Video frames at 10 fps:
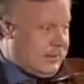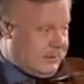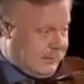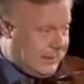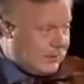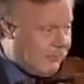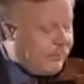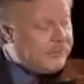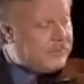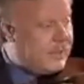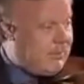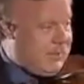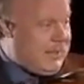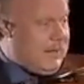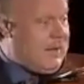So that's your 5th
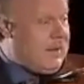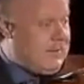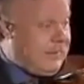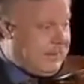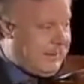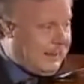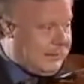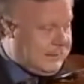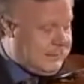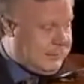degree, then you get